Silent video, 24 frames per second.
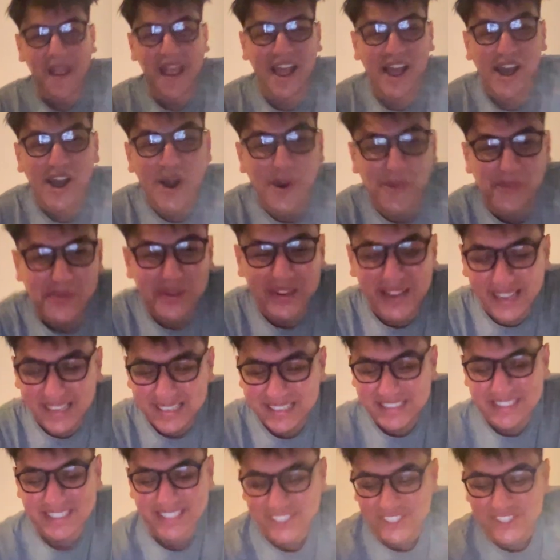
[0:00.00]
I hope you
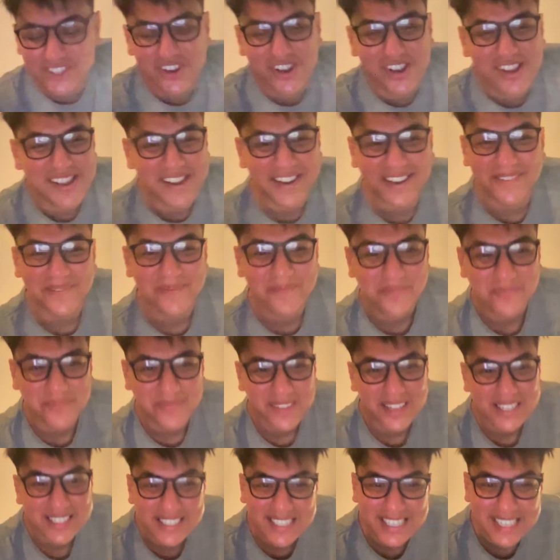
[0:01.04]
guys enjoyed
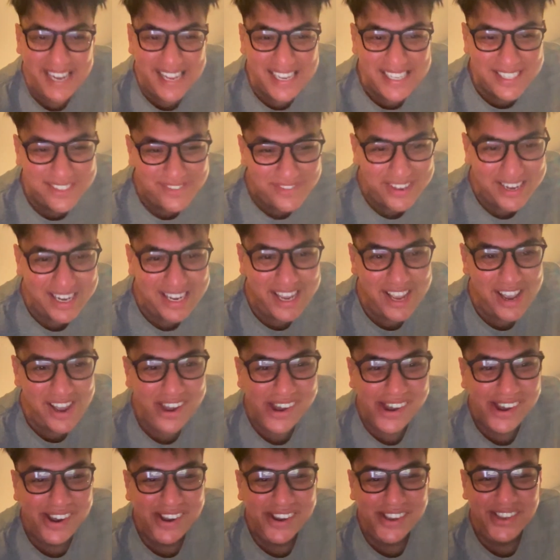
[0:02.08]
today's
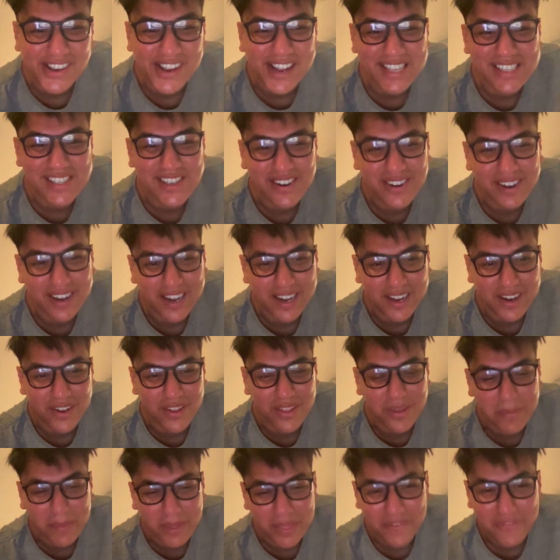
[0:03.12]
video. You guys already know
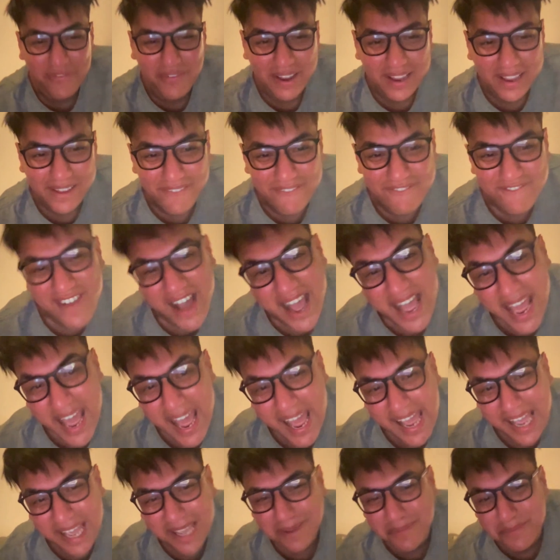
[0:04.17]
the motherfucking
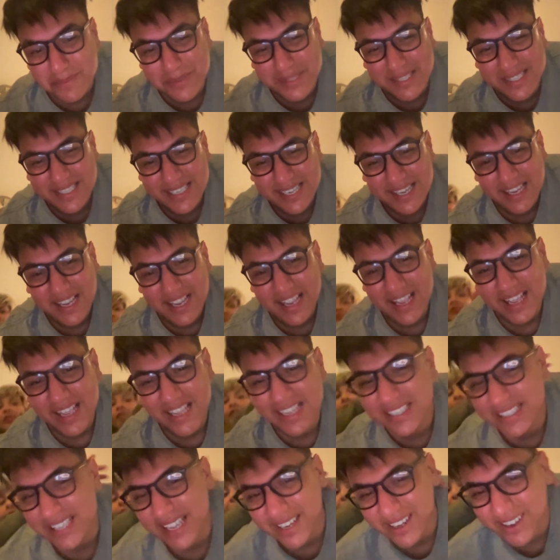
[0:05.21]
vibes.
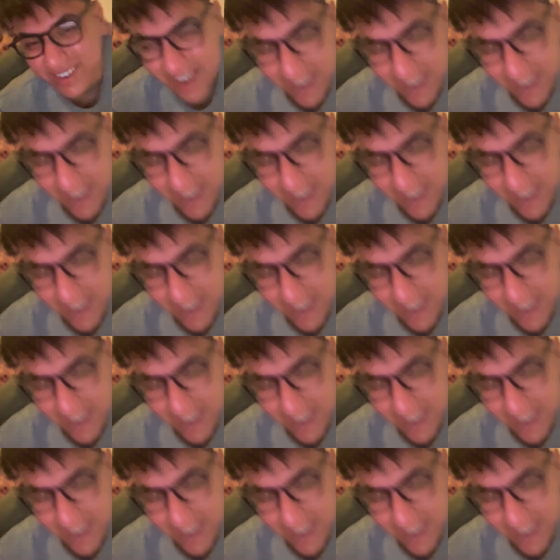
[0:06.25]
Is that your